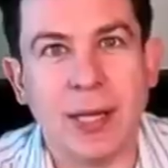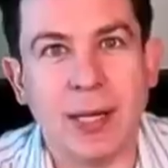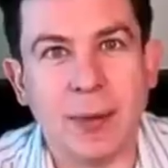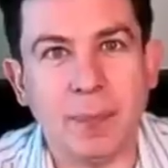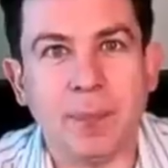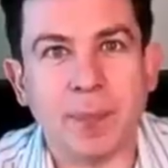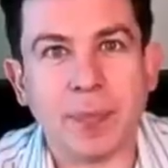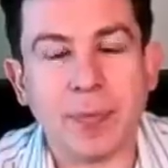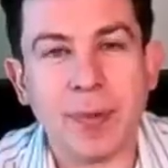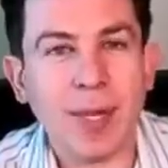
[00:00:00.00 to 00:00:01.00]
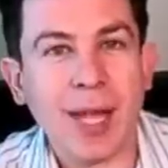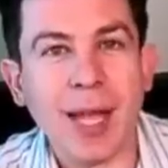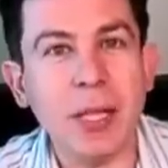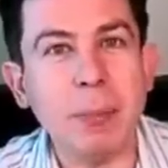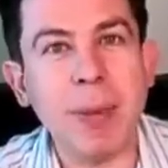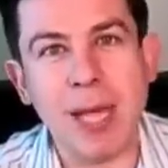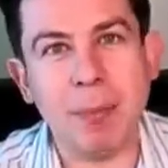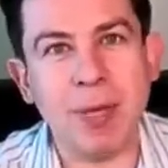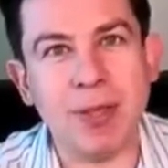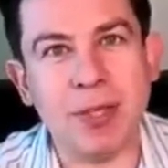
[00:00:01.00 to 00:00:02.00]
Um, and then
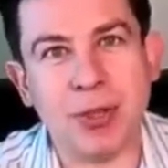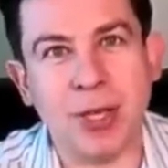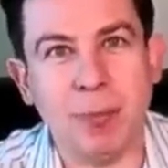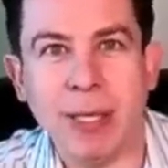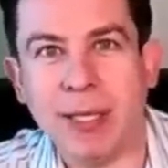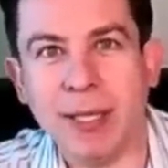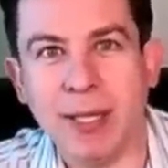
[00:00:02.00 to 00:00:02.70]
maybe they try to make